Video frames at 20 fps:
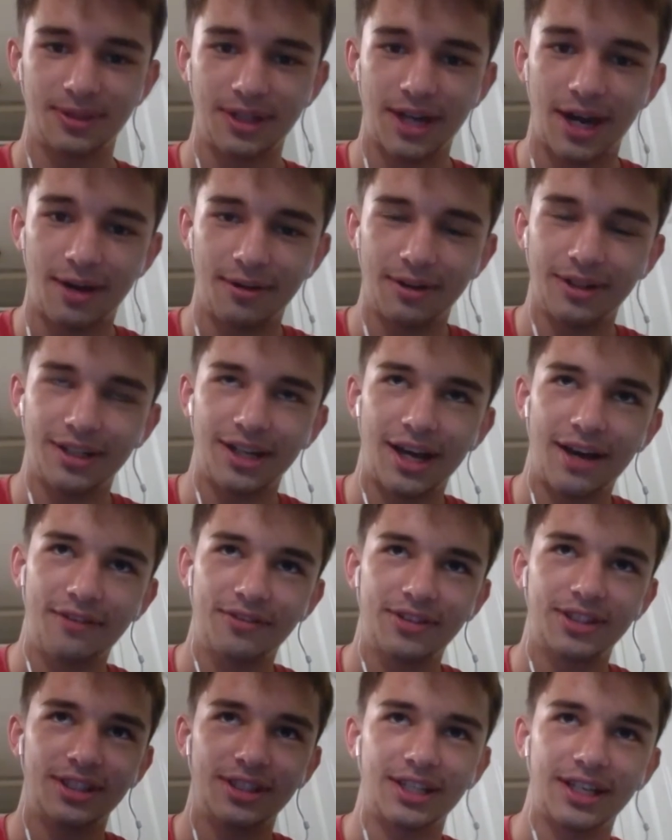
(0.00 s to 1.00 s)
I would have
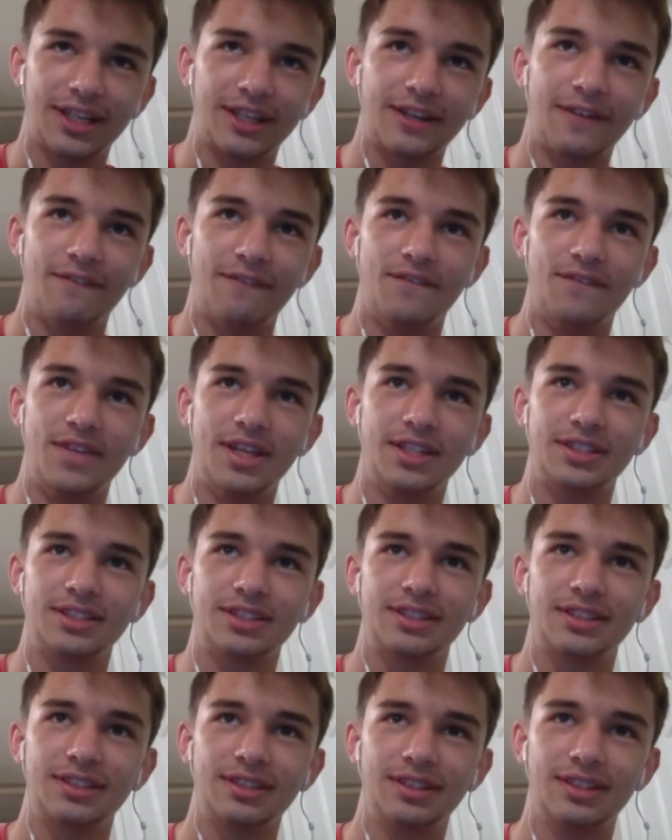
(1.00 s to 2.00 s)
to like
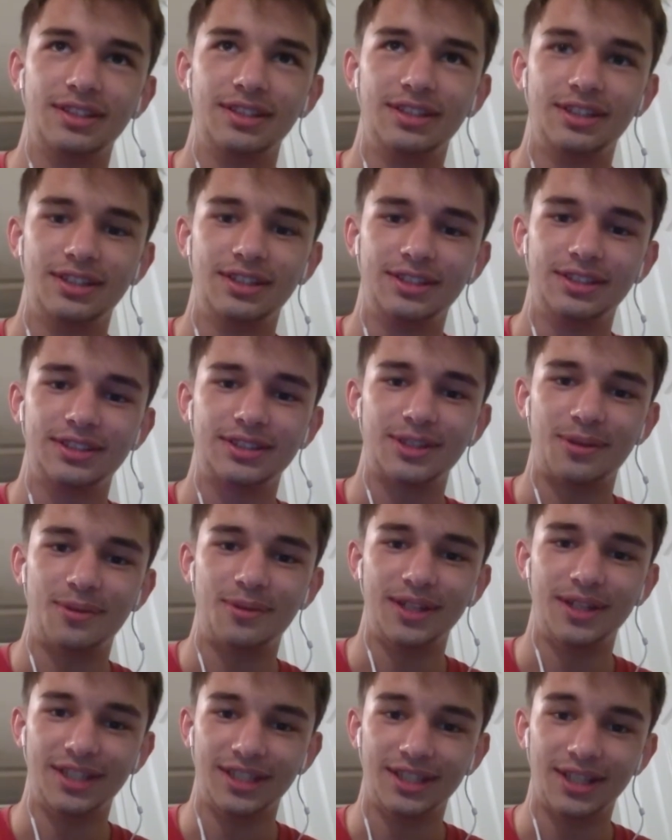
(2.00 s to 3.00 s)
convince
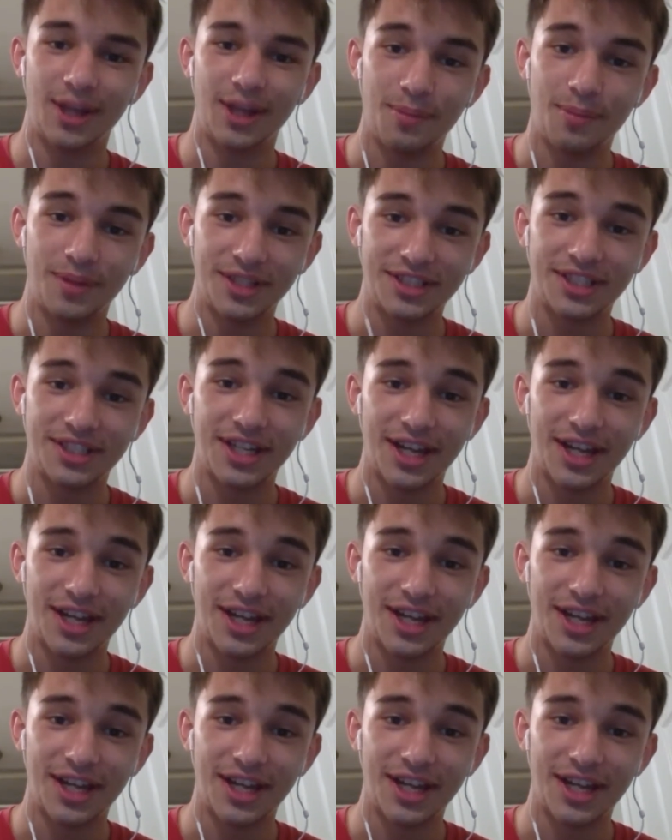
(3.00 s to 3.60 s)
someone to let me stay.